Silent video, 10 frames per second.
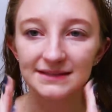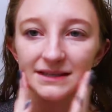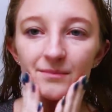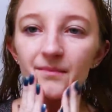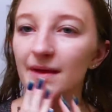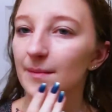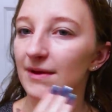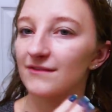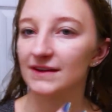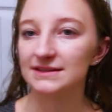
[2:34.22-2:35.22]
it didn't make
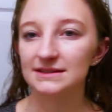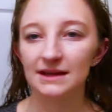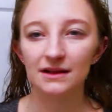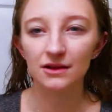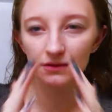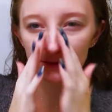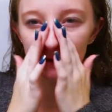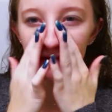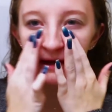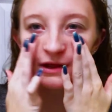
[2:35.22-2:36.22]
my face yellow
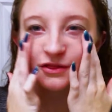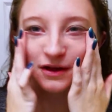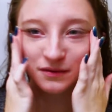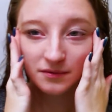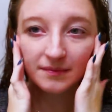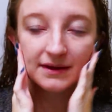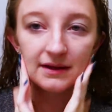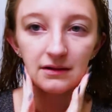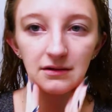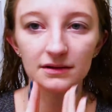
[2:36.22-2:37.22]
like I kind of thought it would make
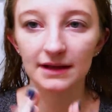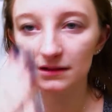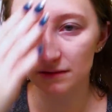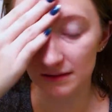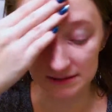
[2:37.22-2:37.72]
it a little yellow,